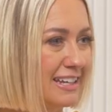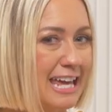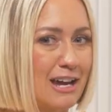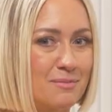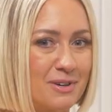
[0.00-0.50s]

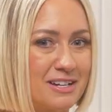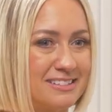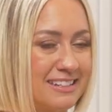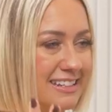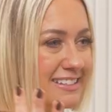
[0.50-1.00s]

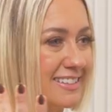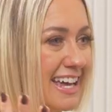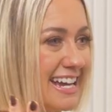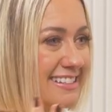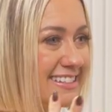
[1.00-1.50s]
cameras and these
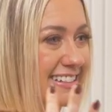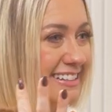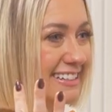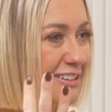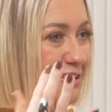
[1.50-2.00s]
lights
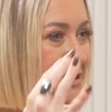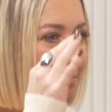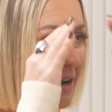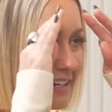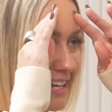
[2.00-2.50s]
and, you know, in this
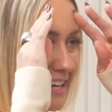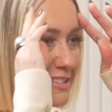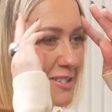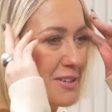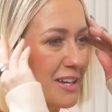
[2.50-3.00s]
podcast
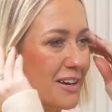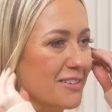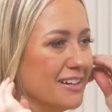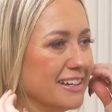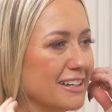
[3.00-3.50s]
studio.